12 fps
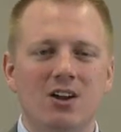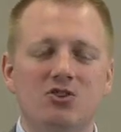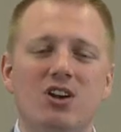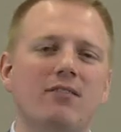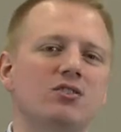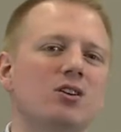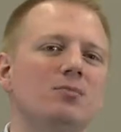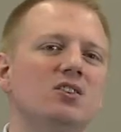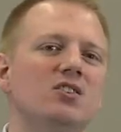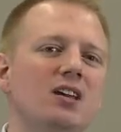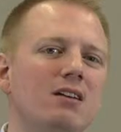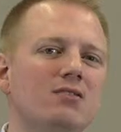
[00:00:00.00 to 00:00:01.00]
JavaScript
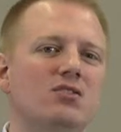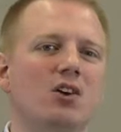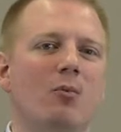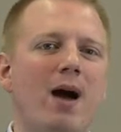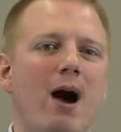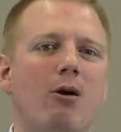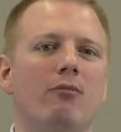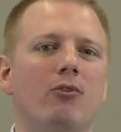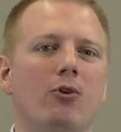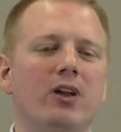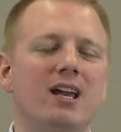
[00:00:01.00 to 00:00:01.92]
is even so powerful,